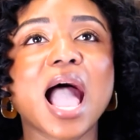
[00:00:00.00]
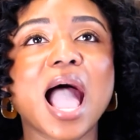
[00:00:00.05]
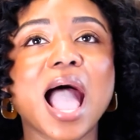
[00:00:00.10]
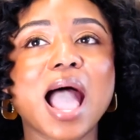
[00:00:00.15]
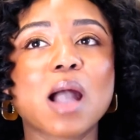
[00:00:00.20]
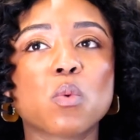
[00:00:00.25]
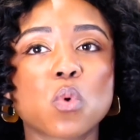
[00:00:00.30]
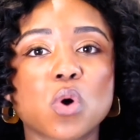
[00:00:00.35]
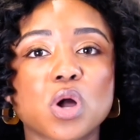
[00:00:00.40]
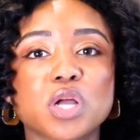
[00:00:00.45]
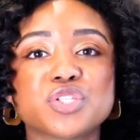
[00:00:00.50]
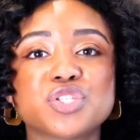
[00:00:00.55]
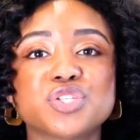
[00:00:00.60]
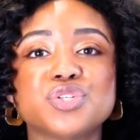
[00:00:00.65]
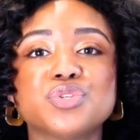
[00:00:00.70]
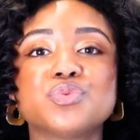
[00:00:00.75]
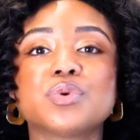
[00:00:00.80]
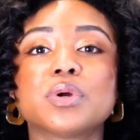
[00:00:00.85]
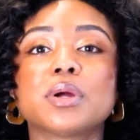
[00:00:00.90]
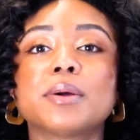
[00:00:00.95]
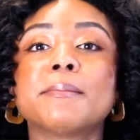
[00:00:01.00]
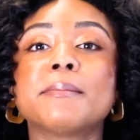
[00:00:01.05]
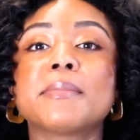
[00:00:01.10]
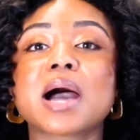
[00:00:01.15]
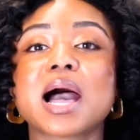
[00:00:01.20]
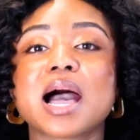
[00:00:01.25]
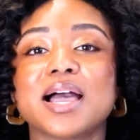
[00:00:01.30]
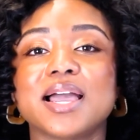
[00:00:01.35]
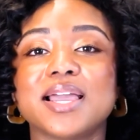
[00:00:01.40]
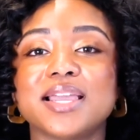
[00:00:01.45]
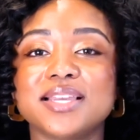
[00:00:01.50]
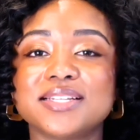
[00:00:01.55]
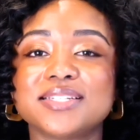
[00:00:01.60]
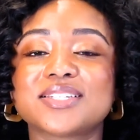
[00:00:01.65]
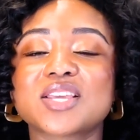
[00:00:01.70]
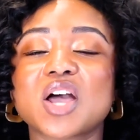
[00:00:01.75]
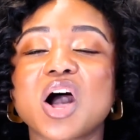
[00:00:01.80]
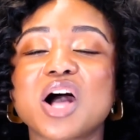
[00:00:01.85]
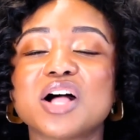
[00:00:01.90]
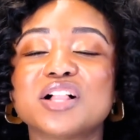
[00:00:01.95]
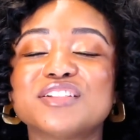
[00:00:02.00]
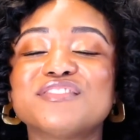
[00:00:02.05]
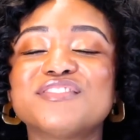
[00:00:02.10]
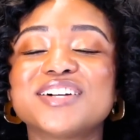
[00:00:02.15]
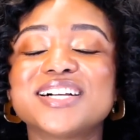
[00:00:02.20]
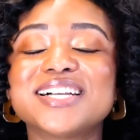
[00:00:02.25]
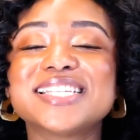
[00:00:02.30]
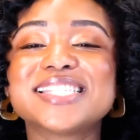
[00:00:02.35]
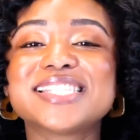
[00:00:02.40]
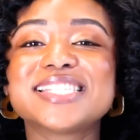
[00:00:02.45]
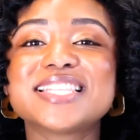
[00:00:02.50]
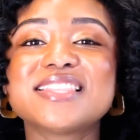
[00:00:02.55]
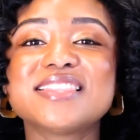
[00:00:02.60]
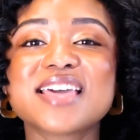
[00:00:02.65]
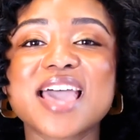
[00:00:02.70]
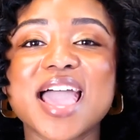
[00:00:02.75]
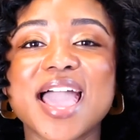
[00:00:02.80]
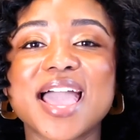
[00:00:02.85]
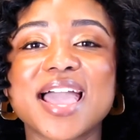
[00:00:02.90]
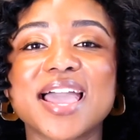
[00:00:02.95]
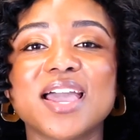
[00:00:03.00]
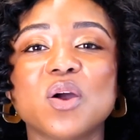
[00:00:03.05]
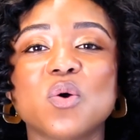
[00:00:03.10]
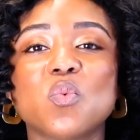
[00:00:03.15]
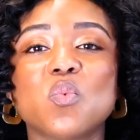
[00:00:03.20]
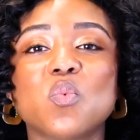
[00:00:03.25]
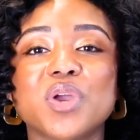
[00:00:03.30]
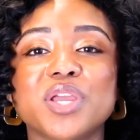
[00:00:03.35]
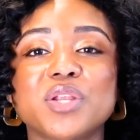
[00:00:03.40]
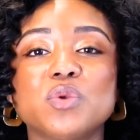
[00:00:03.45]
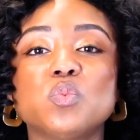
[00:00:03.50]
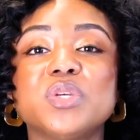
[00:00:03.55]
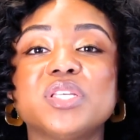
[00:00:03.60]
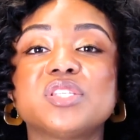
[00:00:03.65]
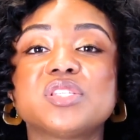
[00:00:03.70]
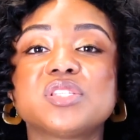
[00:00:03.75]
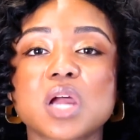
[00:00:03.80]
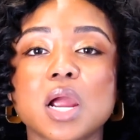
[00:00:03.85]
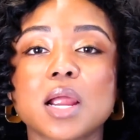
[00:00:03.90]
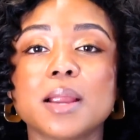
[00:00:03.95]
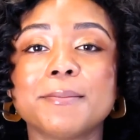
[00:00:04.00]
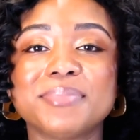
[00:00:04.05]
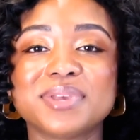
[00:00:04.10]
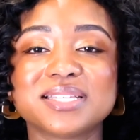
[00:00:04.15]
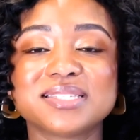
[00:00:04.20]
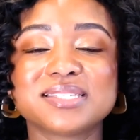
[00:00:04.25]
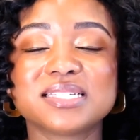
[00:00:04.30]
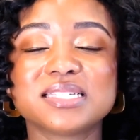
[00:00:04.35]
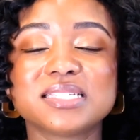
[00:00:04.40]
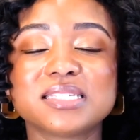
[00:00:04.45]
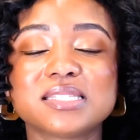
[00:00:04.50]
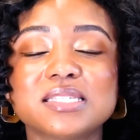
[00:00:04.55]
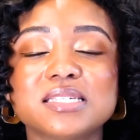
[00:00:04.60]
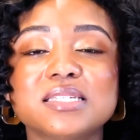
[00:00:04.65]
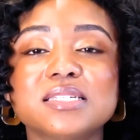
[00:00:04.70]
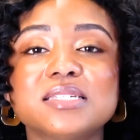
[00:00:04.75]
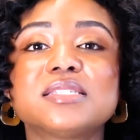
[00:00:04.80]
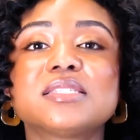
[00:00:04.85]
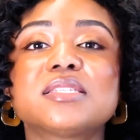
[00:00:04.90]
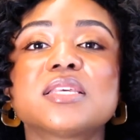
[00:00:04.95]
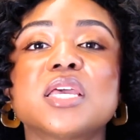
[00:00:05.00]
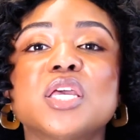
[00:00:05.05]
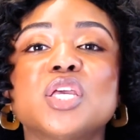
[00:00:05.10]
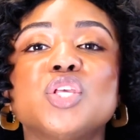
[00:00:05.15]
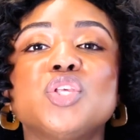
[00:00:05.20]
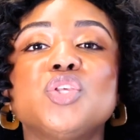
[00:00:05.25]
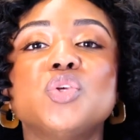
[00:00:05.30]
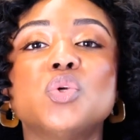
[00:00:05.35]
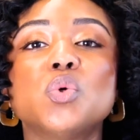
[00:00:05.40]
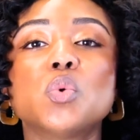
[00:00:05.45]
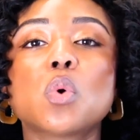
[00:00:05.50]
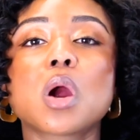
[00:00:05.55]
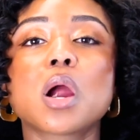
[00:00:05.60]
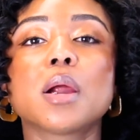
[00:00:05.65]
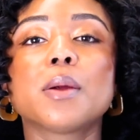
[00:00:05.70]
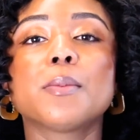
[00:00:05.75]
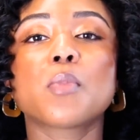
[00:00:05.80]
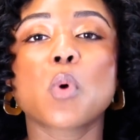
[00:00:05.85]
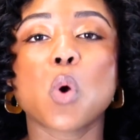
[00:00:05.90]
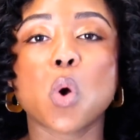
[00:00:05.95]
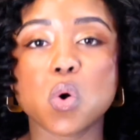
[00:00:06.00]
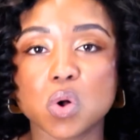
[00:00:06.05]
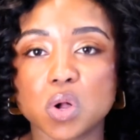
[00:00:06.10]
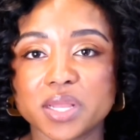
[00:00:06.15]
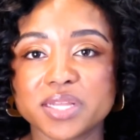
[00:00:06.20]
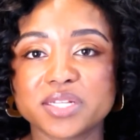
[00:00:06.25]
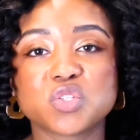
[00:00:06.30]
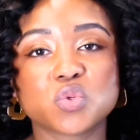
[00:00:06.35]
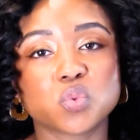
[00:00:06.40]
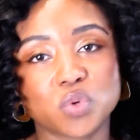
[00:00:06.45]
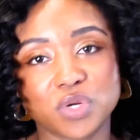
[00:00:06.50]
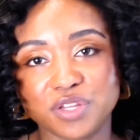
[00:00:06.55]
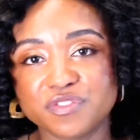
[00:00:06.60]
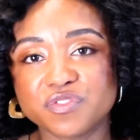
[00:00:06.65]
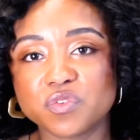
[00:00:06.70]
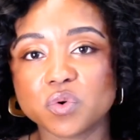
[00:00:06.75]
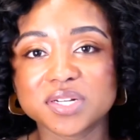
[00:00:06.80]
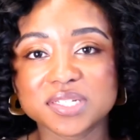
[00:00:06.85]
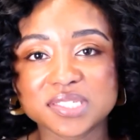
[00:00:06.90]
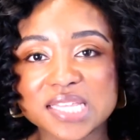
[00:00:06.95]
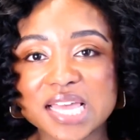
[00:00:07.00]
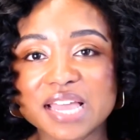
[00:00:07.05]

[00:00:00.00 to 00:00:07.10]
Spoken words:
I want to remind all of us that when we start businesses, you are on 24/7.